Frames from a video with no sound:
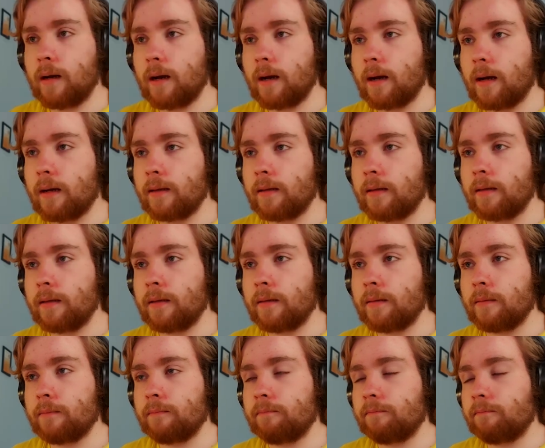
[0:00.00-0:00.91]

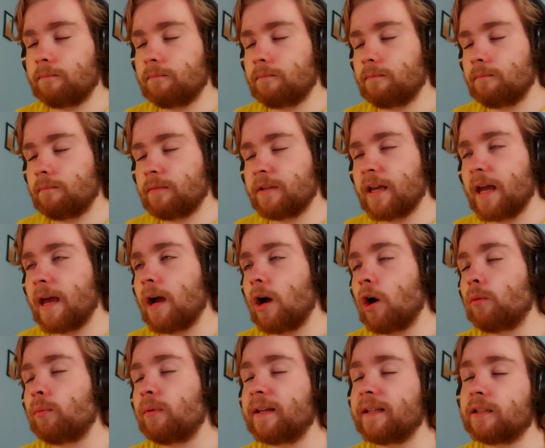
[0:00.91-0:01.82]
I yeah, I
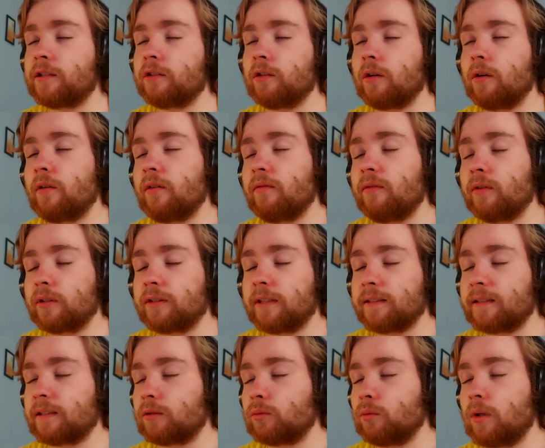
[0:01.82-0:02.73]
hope he's sorry for
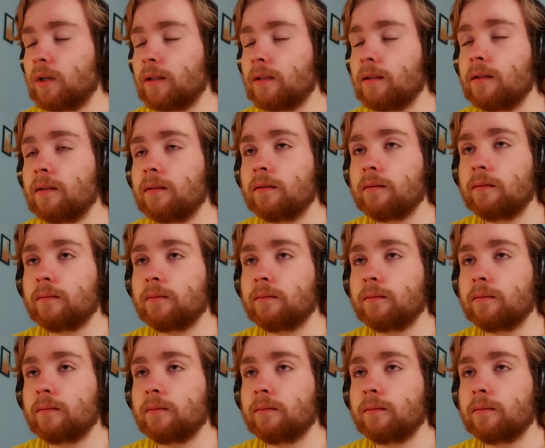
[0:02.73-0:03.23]
that as well.